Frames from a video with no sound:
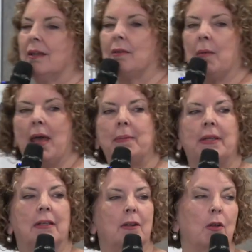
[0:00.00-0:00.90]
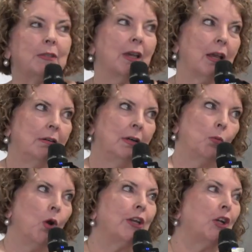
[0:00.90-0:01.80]
I'm happy, I'm sorry,
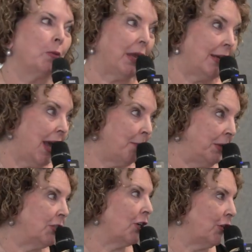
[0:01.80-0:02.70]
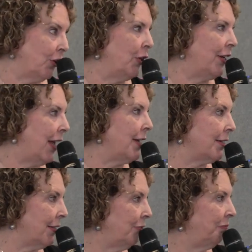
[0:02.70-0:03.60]
working on getting happy to go to
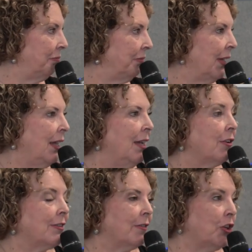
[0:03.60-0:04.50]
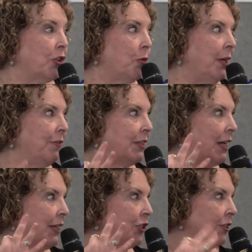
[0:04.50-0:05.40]
Uganda because I've got 3
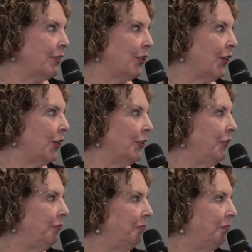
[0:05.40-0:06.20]
invitations to go.